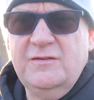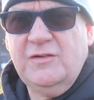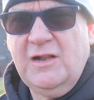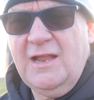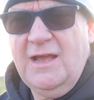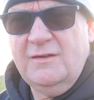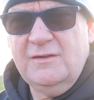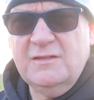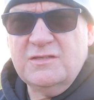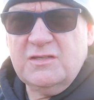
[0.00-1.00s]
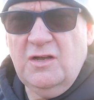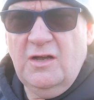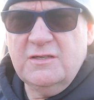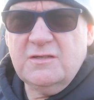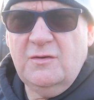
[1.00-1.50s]
of cloud in the
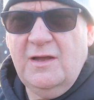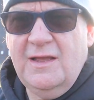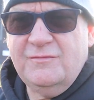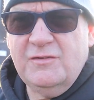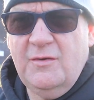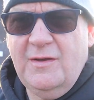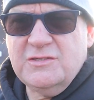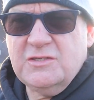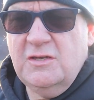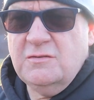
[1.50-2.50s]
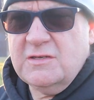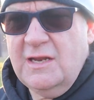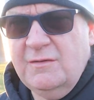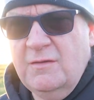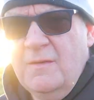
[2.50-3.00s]
sky, so I have no excuse now.